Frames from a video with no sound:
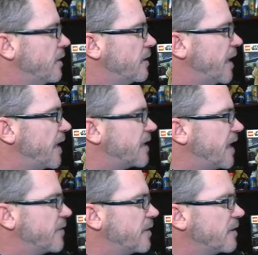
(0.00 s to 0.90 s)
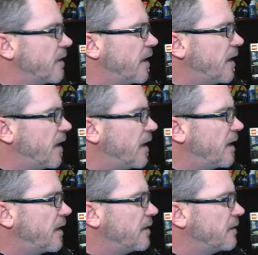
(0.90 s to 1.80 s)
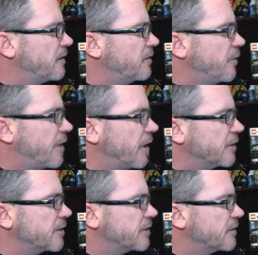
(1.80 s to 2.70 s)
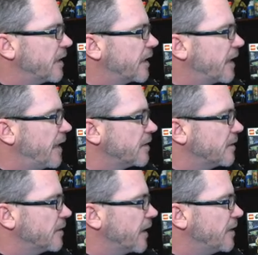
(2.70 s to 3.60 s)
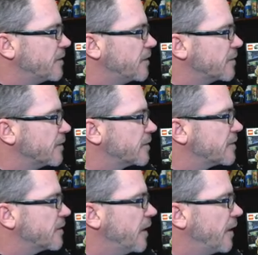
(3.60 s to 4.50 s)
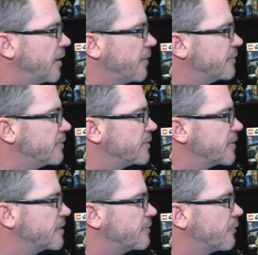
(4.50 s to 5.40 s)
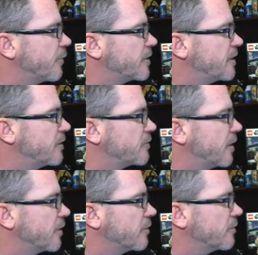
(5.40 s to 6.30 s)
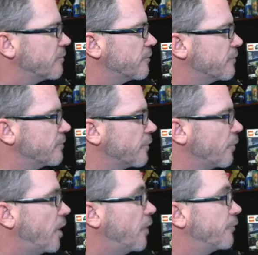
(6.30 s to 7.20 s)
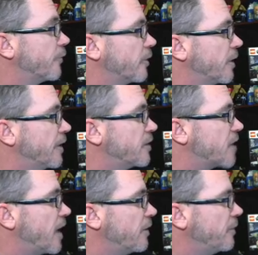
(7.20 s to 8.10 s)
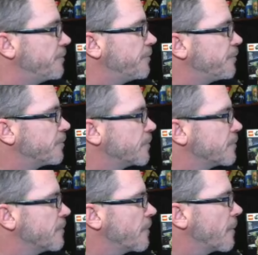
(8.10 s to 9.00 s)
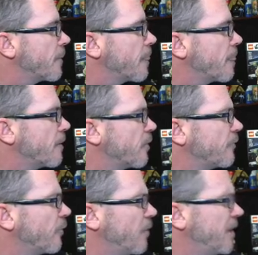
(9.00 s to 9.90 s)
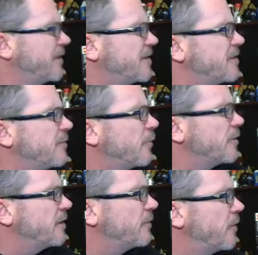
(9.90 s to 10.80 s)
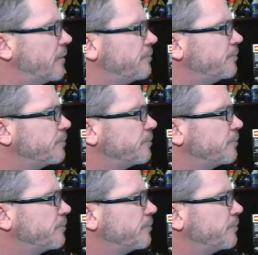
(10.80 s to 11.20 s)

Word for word: Yeah, David. Uh, who cares? That guy's that guy's useless. Um, season 14 trailer for oh for uh, Ninjago or for what? Season 14 of what?